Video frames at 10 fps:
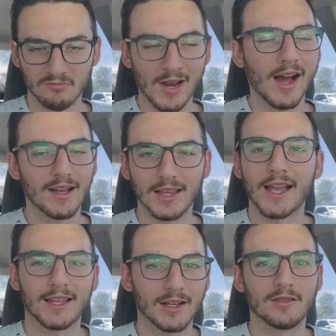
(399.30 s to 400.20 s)
not
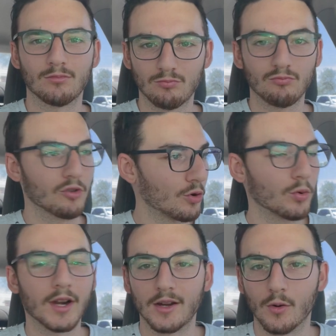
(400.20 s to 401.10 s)
like a
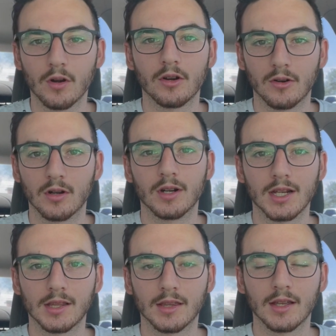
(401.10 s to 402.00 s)
great order or
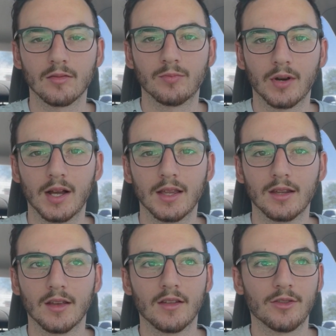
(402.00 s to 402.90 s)
anything, but
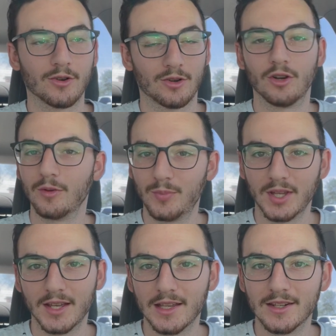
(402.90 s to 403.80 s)
there could
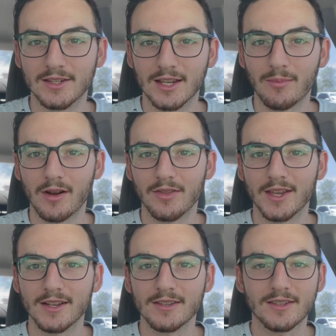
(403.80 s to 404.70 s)
be a hidden tip on
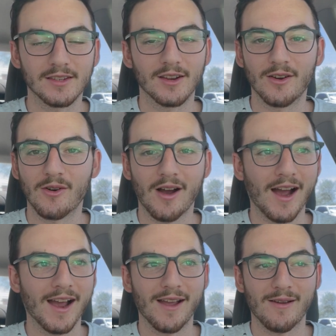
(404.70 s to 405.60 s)
this. You know,
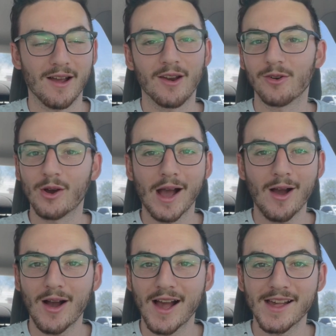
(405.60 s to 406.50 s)
I don't know
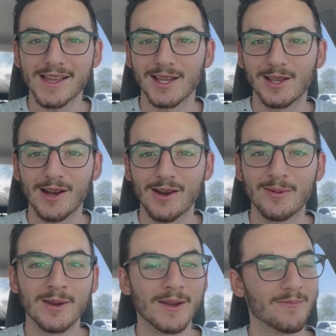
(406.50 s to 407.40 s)
how high it could
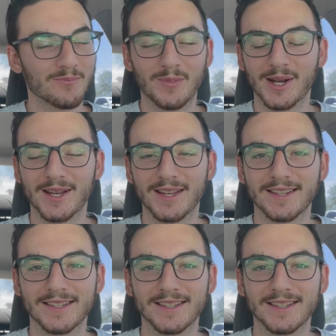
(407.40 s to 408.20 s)
go, but